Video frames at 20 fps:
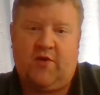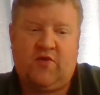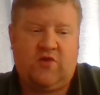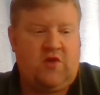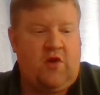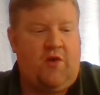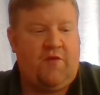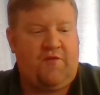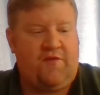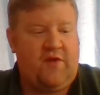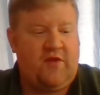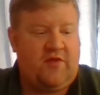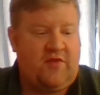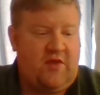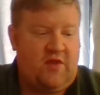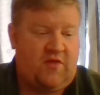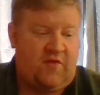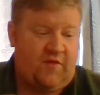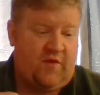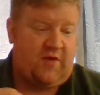So, for
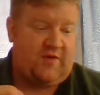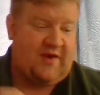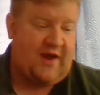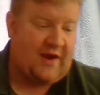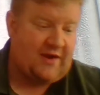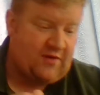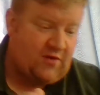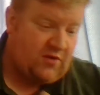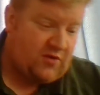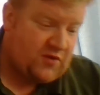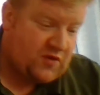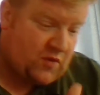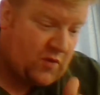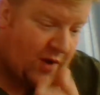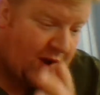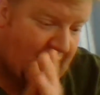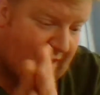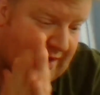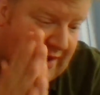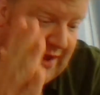instance, for a tactical
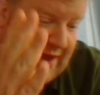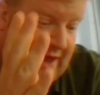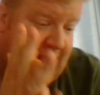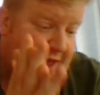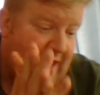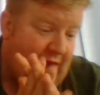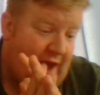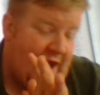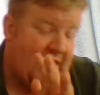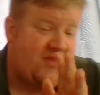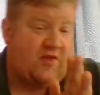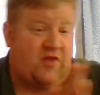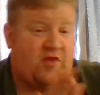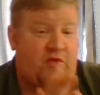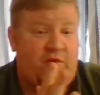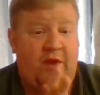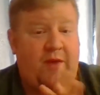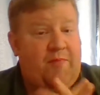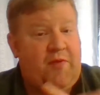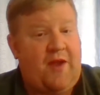squad, it's a
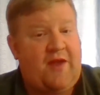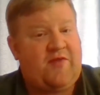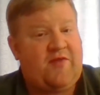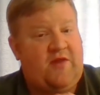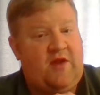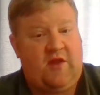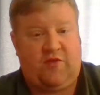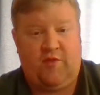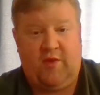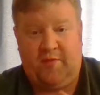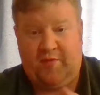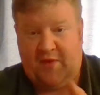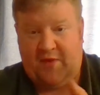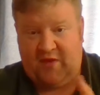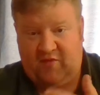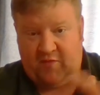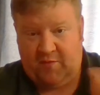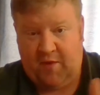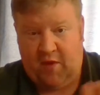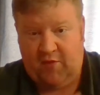3+ and a
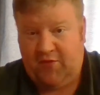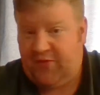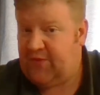3+ for both,